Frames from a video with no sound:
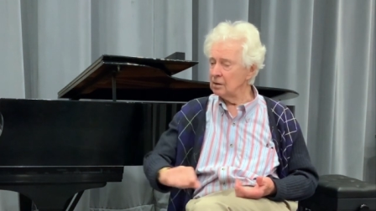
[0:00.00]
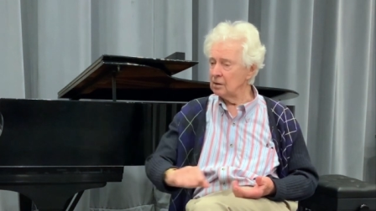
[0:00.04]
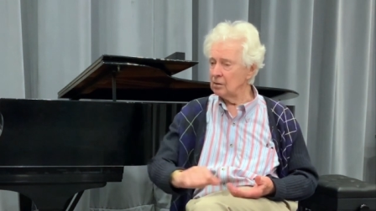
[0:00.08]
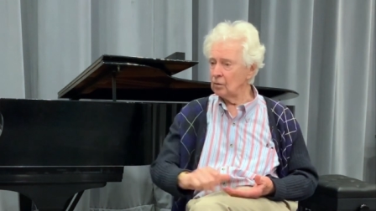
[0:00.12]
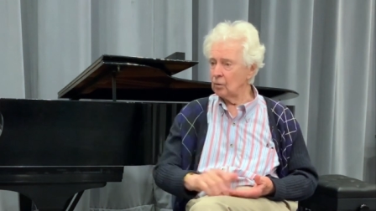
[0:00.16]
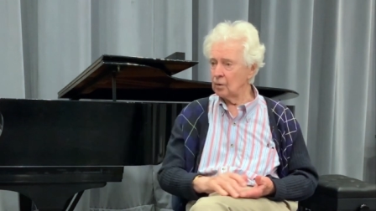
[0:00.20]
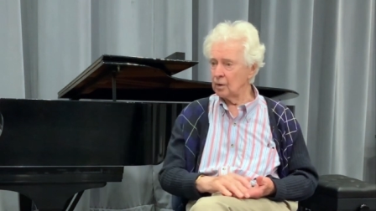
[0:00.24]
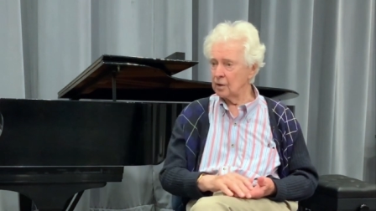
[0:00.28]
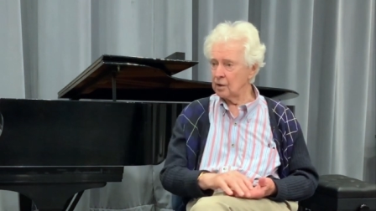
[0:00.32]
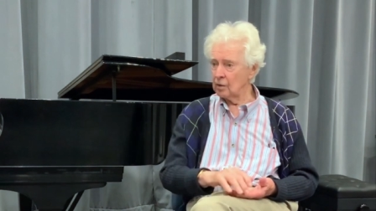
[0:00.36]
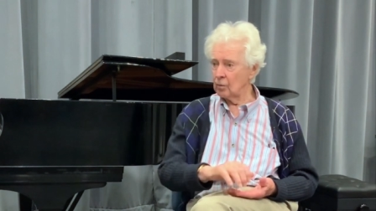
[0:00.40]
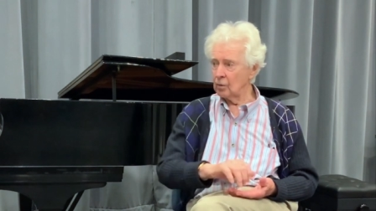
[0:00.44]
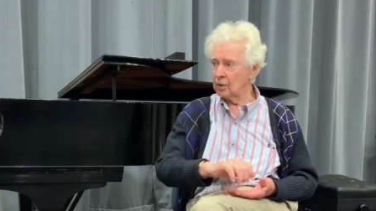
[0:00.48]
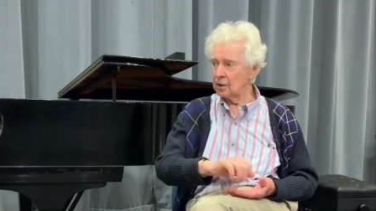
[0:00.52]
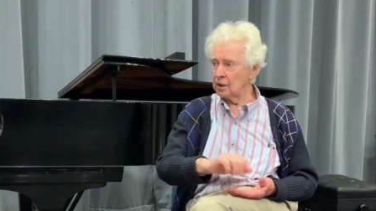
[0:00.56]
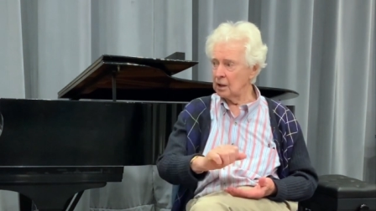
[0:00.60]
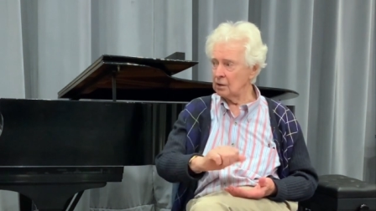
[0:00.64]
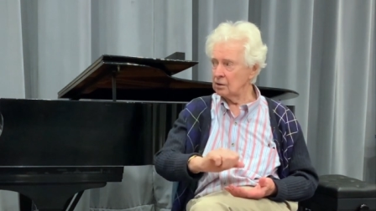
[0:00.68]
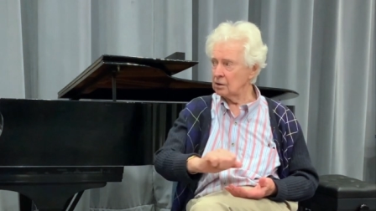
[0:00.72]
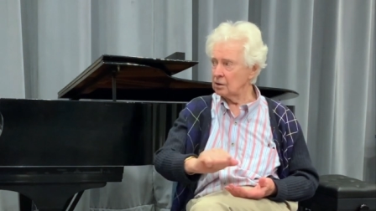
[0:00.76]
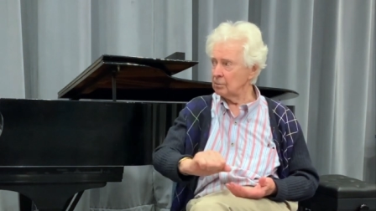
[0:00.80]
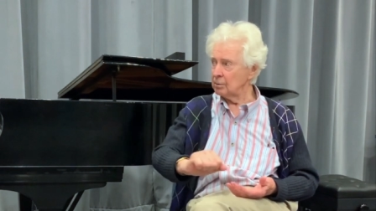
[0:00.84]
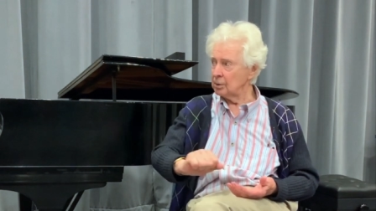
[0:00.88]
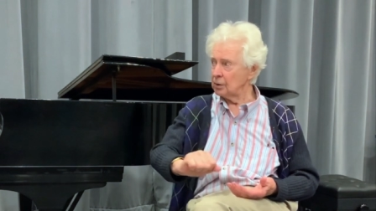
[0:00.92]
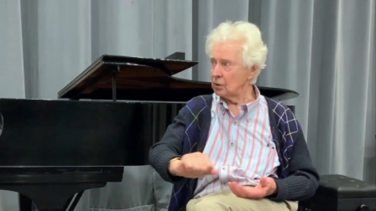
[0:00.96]

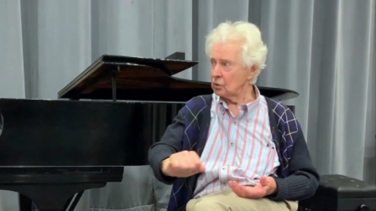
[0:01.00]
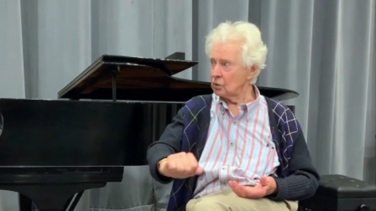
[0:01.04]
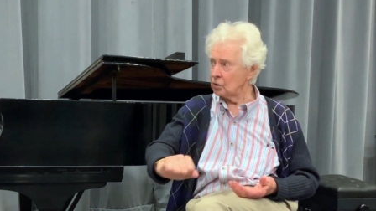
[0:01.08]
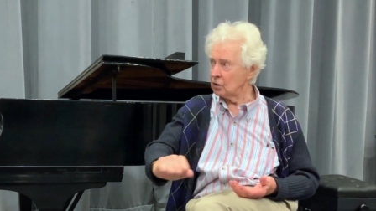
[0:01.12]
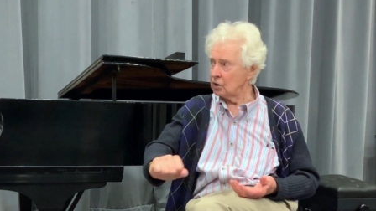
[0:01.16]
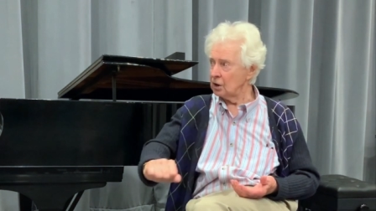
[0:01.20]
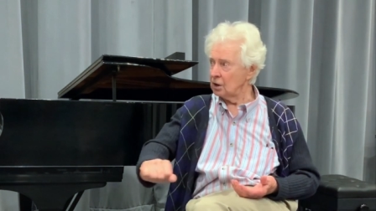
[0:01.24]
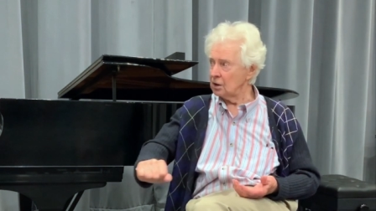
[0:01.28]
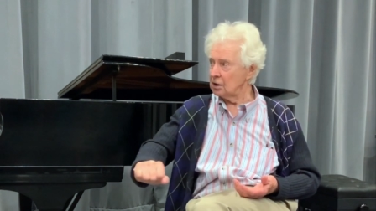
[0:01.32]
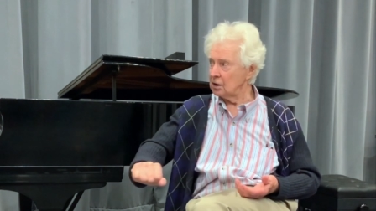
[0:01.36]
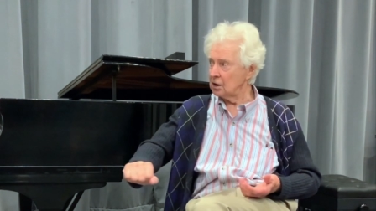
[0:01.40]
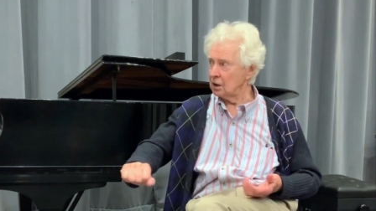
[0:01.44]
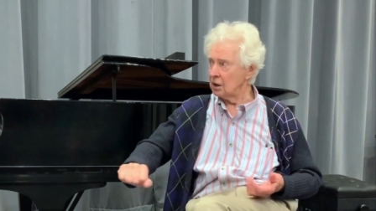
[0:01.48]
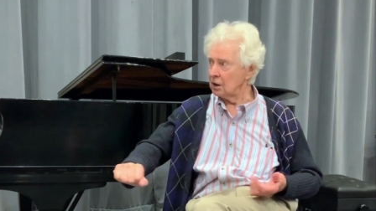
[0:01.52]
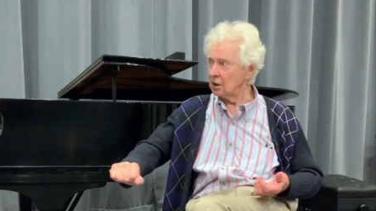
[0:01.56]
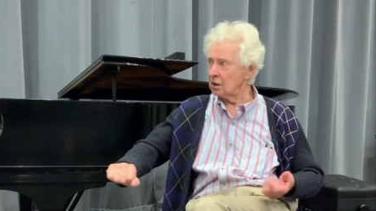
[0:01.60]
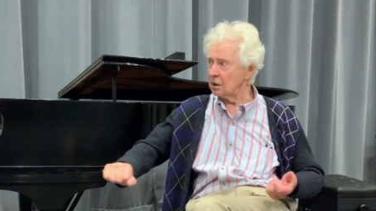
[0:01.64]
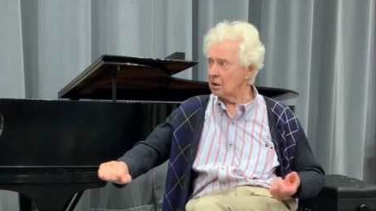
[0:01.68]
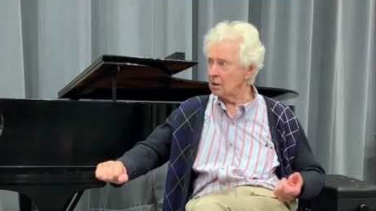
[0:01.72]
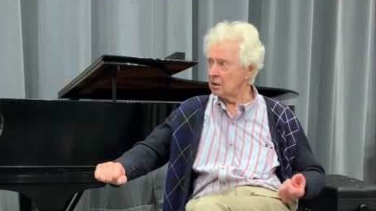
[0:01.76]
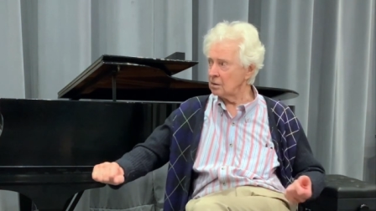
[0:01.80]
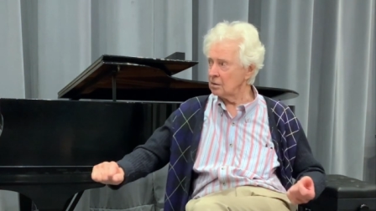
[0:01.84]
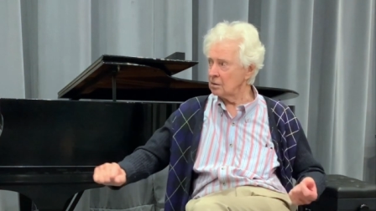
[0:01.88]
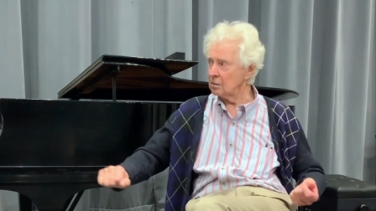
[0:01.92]
without the bow shaking.